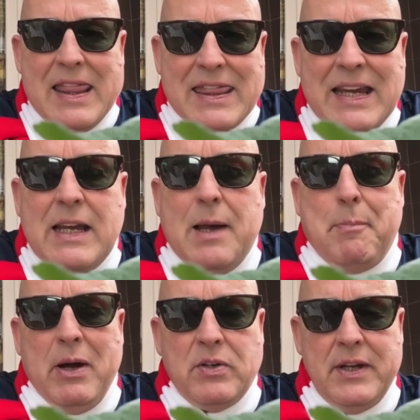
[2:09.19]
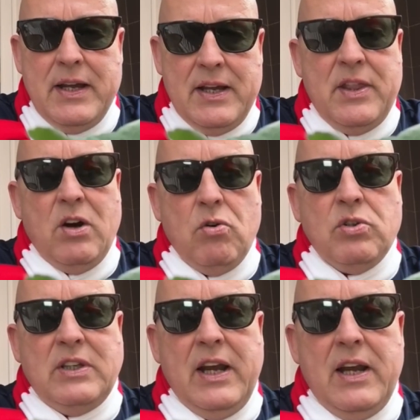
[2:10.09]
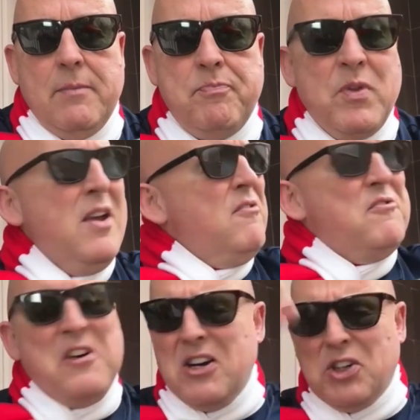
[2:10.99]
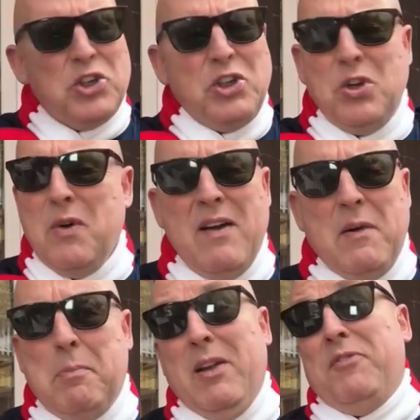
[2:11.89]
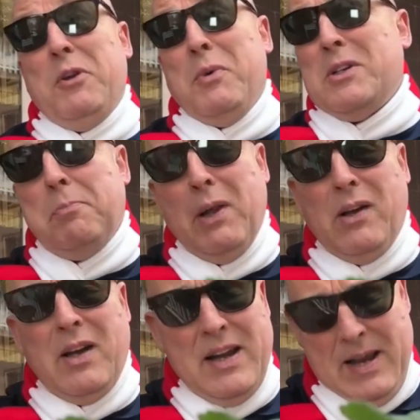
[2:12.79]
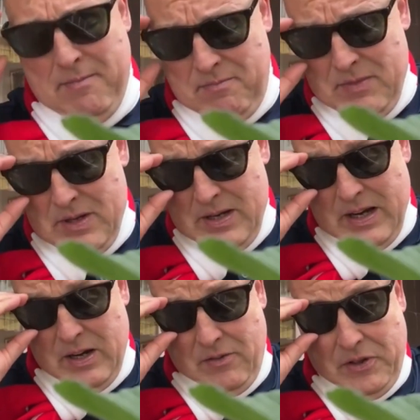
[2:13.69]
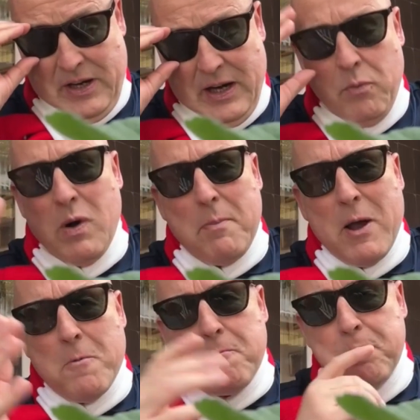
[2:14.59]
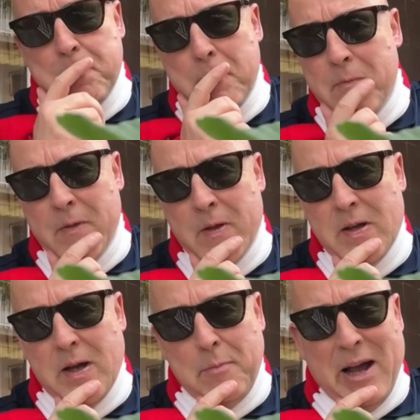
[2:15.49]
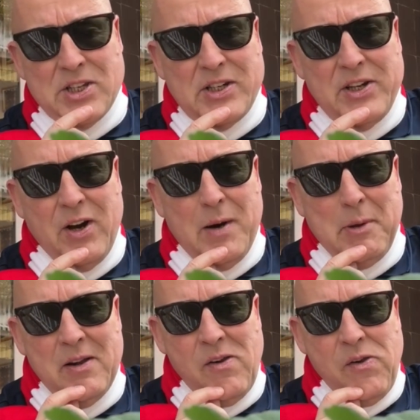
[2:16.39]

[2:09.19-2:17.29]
Think about it, in their own stadium versus whoever. But if you were to pluck a name out of thin air, what about a Basque derby?